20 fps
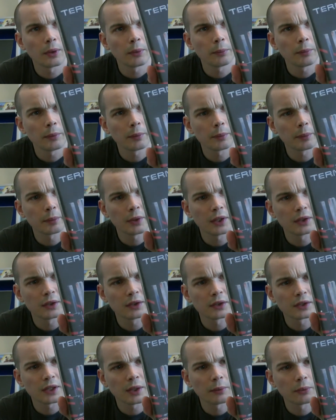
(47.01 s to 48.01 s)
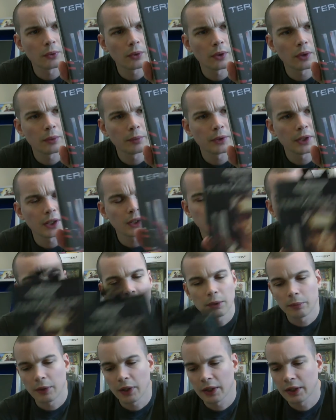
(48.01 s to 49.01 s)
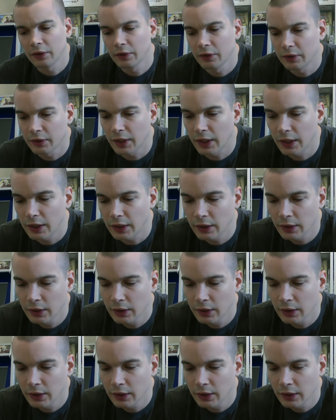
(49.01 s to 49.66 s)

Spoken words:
remember playing this game quite a bit actually back in the day.